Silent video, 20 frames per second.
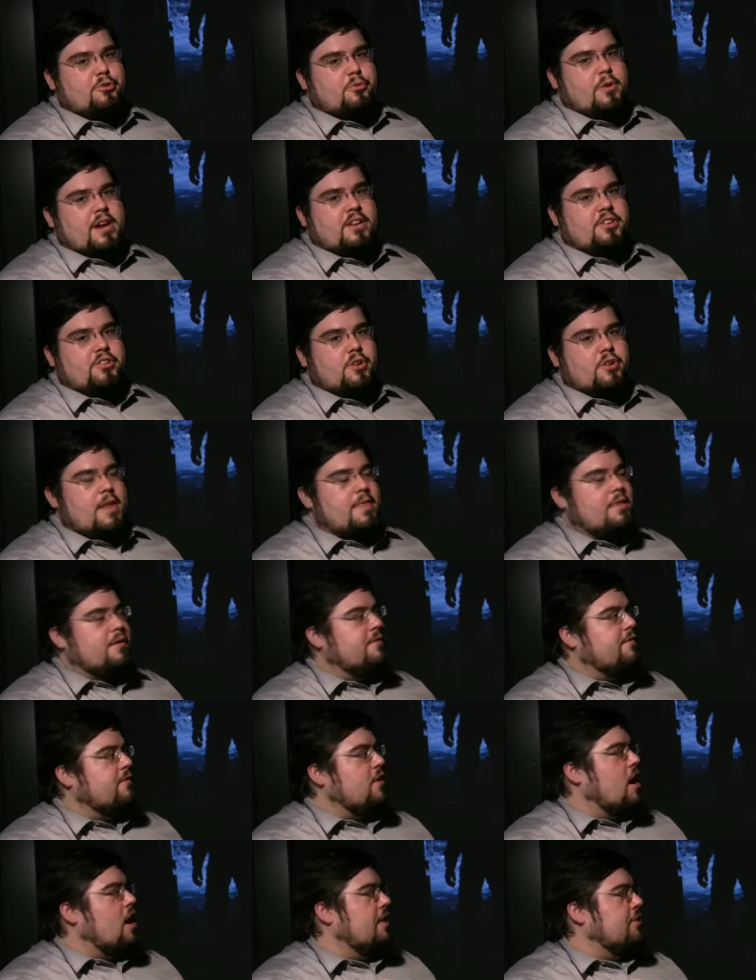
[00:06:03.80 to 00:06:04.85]
director and the
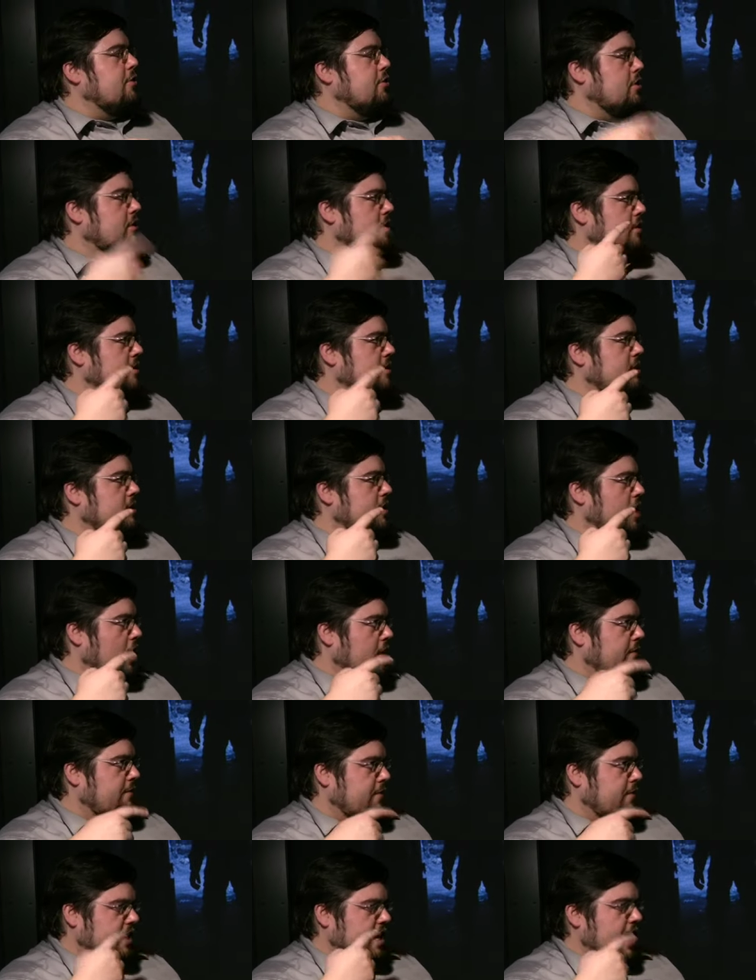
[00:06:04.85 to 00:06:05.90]
father
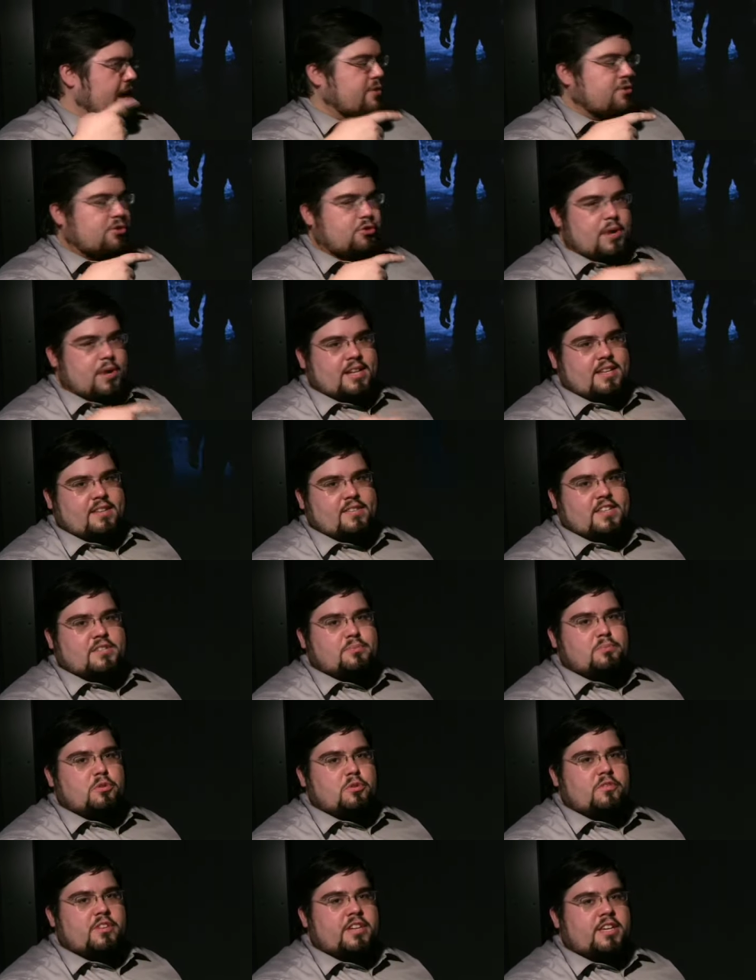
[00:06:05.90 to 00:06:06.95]
of the guy who directed this
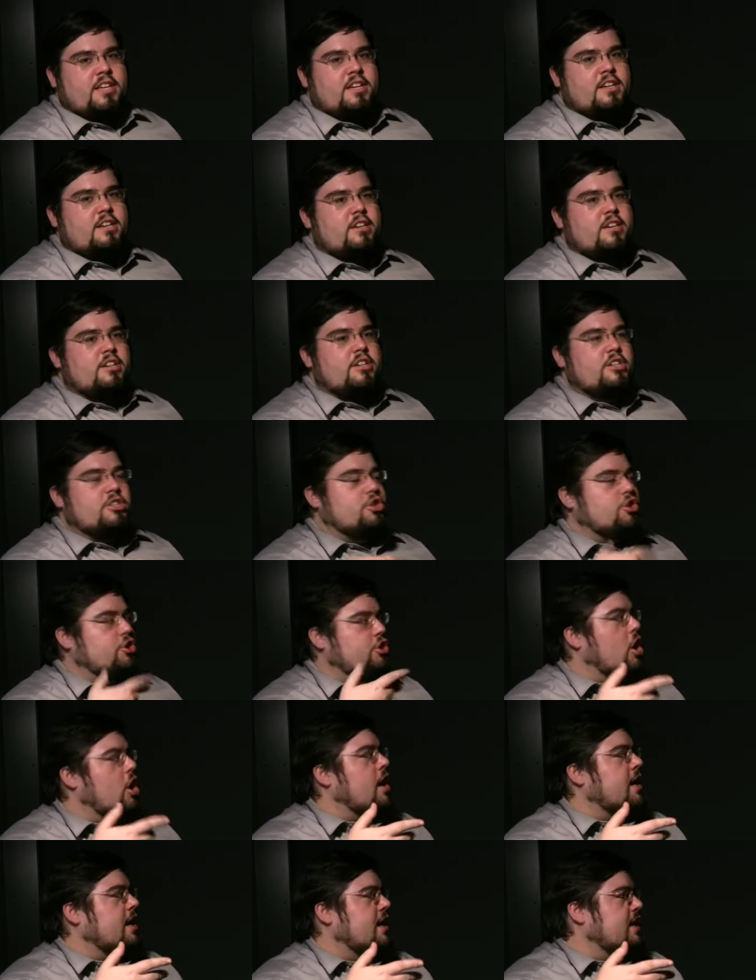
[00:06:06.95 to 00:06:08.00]
movie,
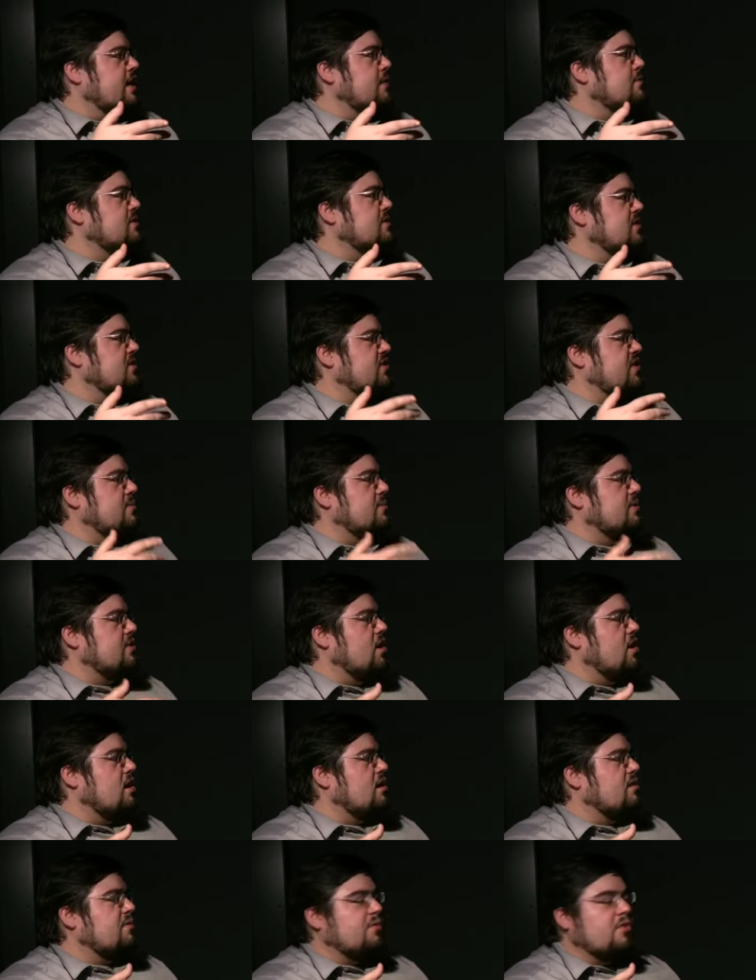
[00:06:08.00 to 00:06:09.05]
shot it. He was the
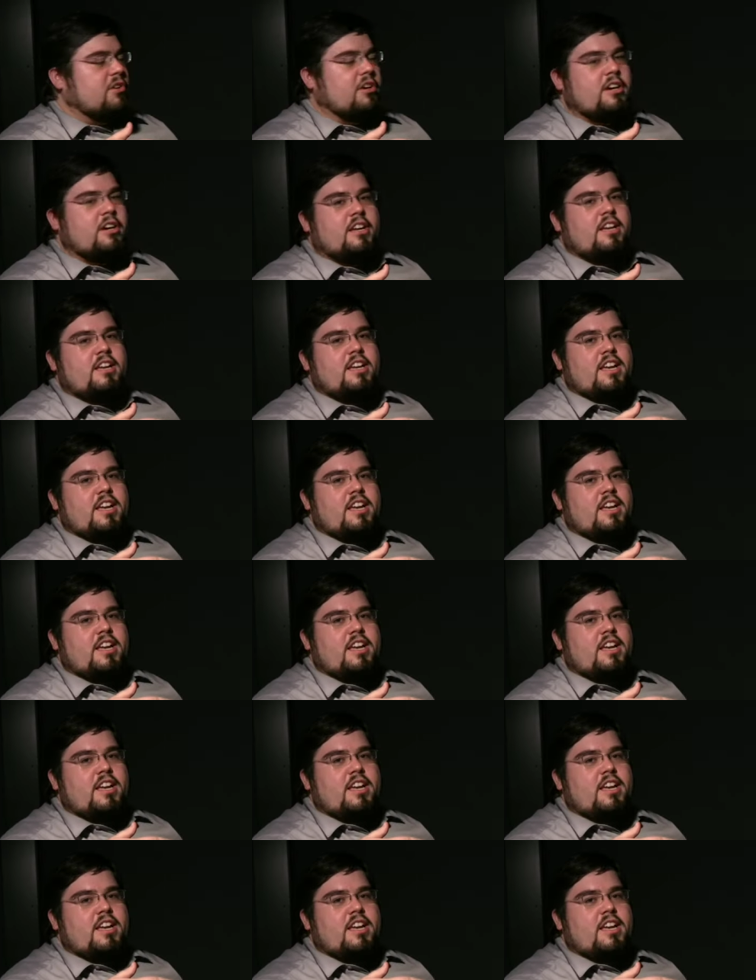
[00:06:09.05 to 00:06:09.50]
cinematographer.